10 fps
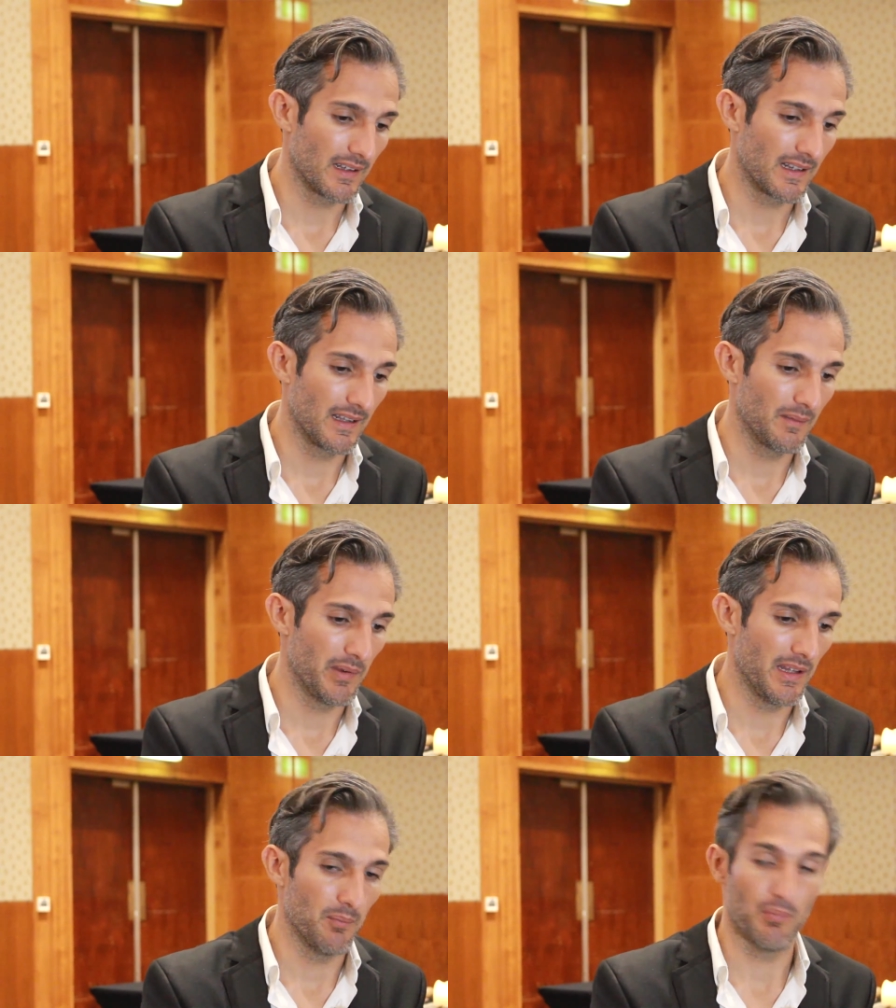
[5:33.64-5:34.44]
can
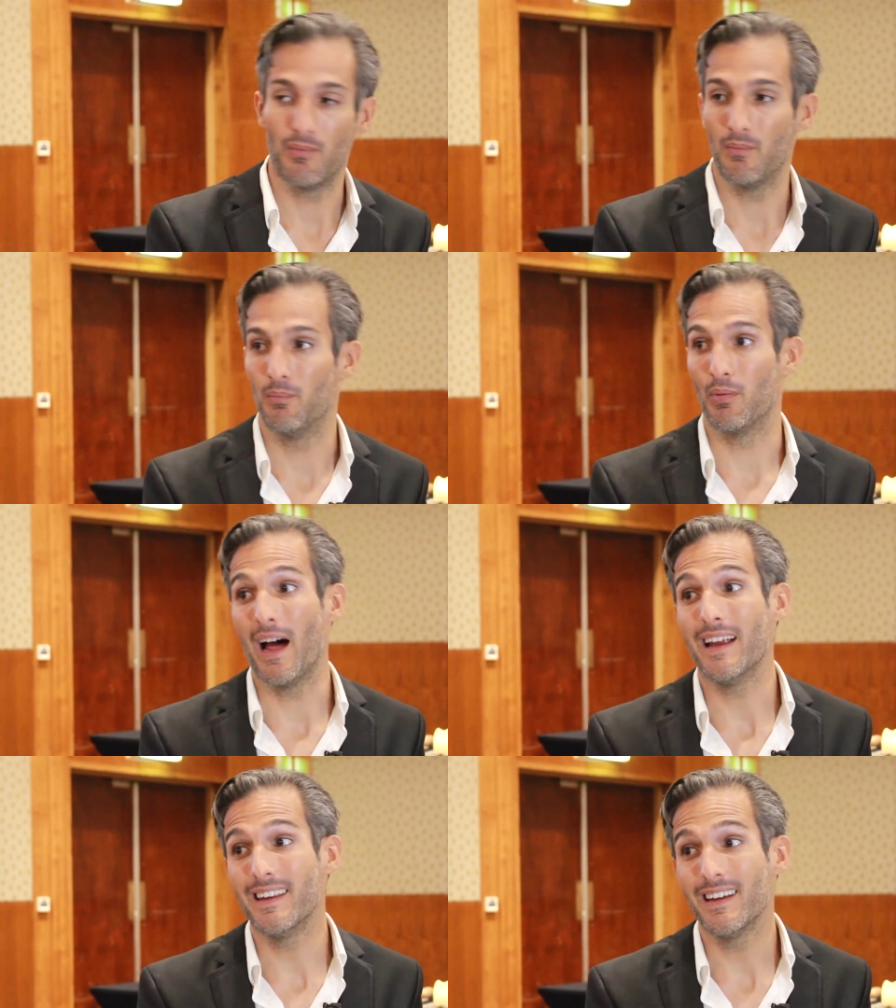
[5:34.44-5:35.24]
be
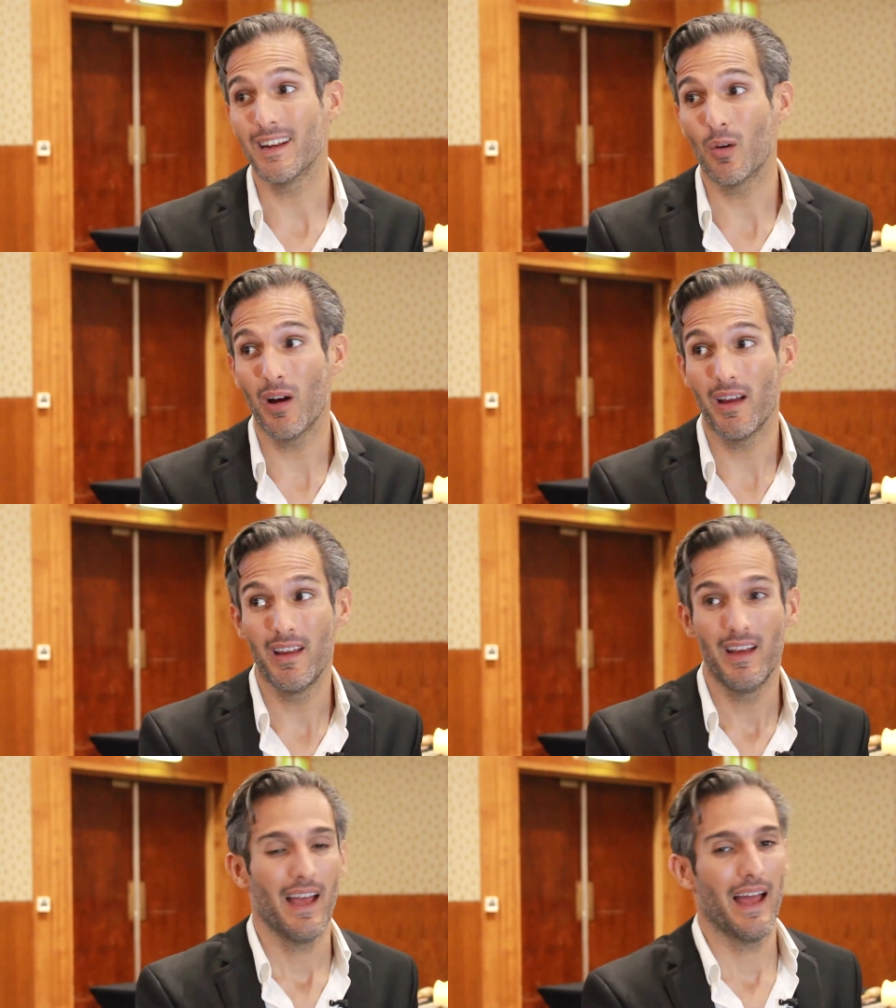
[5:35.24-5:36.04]
blinding in a way,
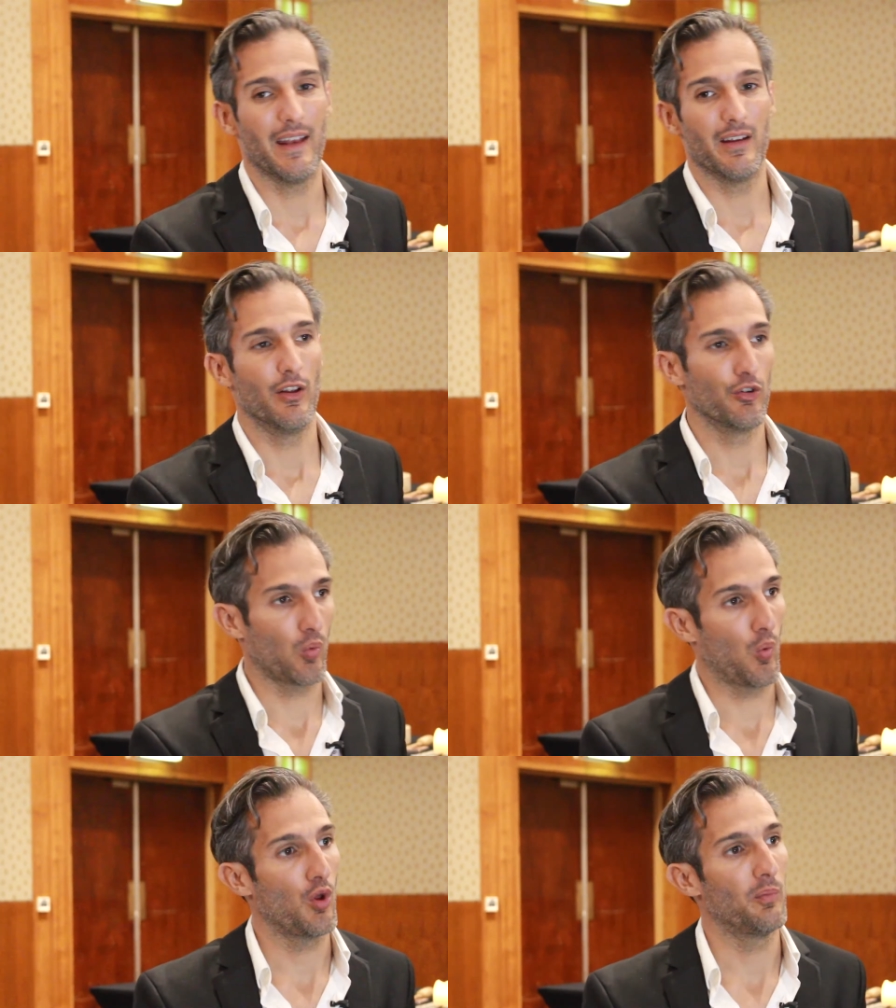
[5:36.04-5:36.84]
and there's
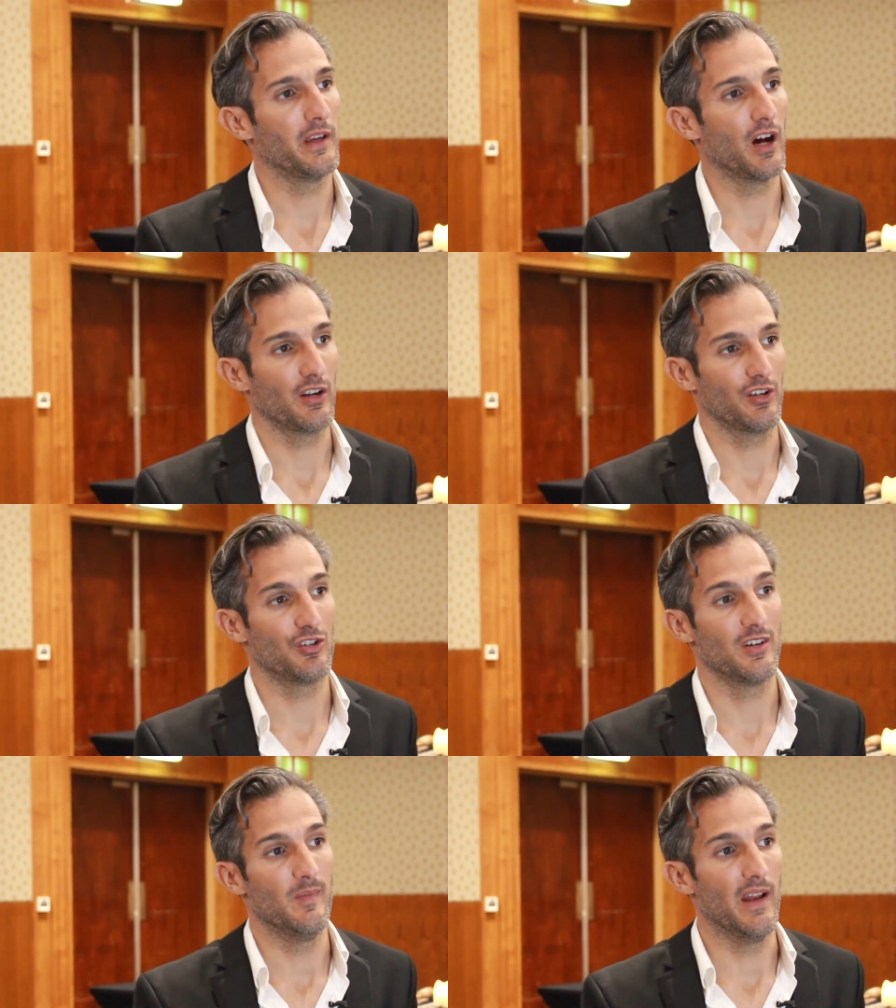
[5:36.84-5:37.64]
a world beyond
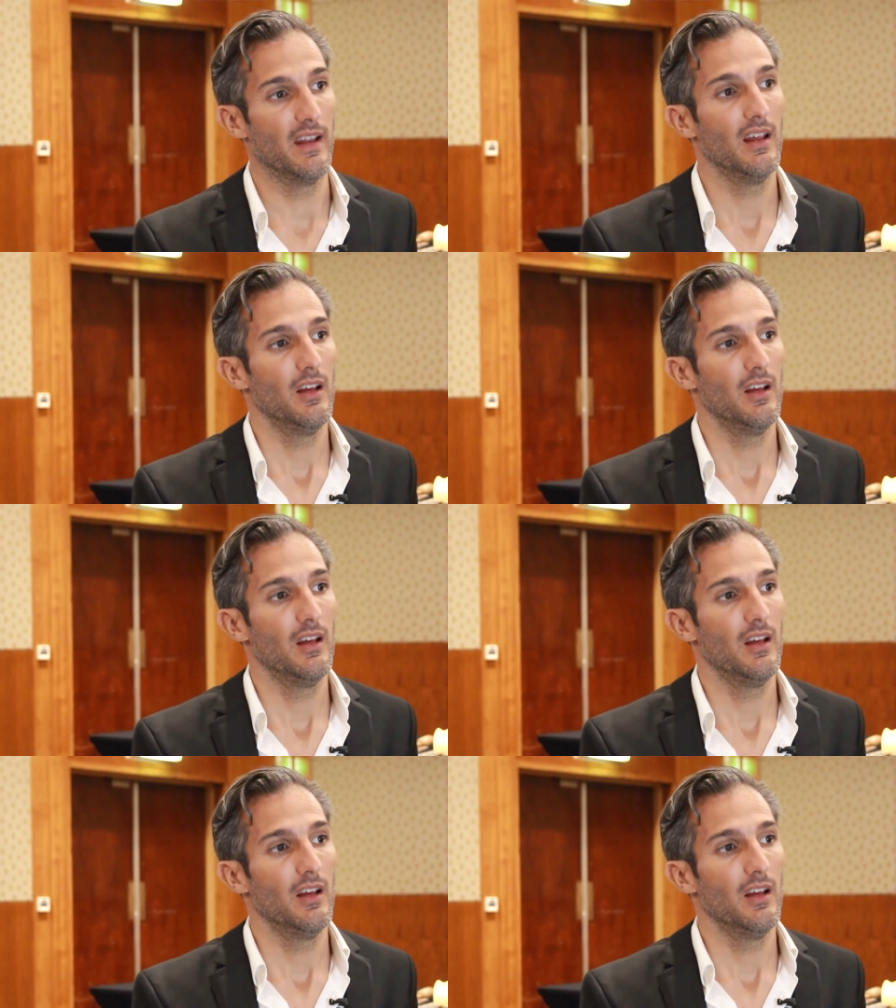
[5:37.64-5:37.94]
achievement.